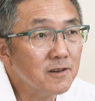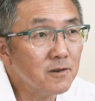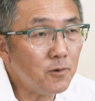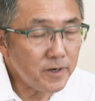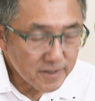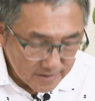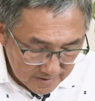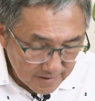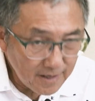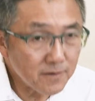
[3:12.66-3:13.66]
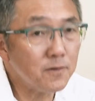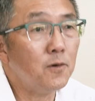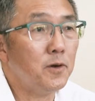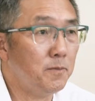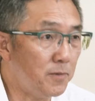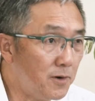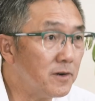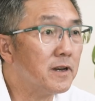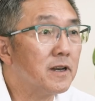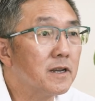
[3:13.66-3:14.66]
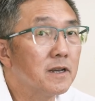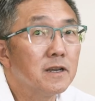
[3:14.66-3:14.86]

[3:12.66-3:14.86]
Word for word: Questions are so important